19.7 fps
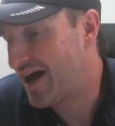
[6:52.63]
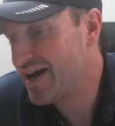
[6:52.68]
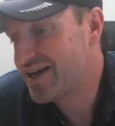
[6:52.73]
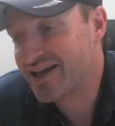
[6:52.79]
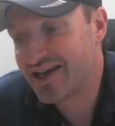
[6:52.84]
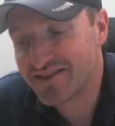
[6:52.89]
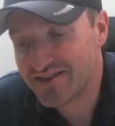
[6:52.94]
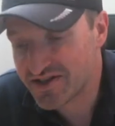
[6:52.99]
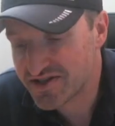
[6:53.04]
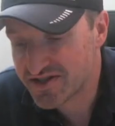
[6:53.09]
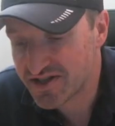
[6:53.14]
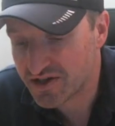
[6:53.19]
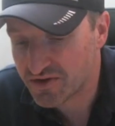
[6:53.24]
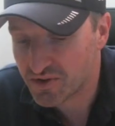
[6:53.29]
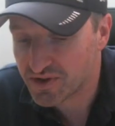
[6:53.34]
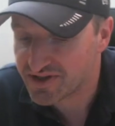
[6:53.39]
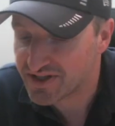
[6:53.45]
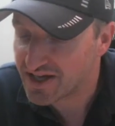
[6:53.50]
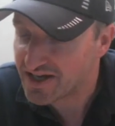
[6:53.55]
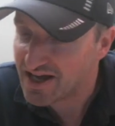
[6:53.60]
I get this thing
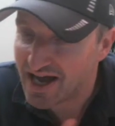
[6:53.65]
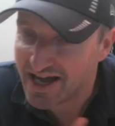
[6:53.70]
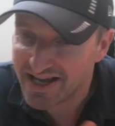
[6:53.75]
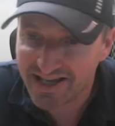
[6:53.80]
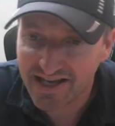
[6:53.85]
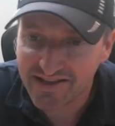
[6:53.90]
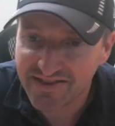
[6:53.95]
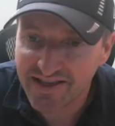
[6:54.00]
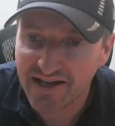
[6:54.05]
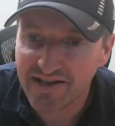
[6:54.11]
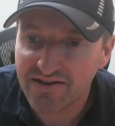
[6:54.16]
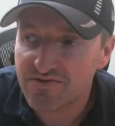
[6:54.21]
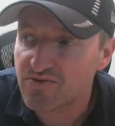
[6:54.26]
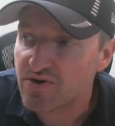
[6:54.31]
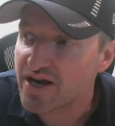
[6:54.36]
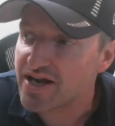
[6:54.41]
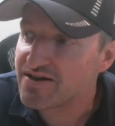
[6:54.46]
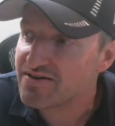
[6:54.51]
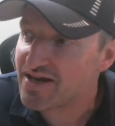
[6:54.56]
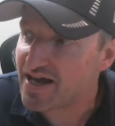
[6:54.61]
one day. I get that,
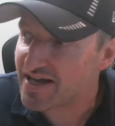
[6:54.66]
right?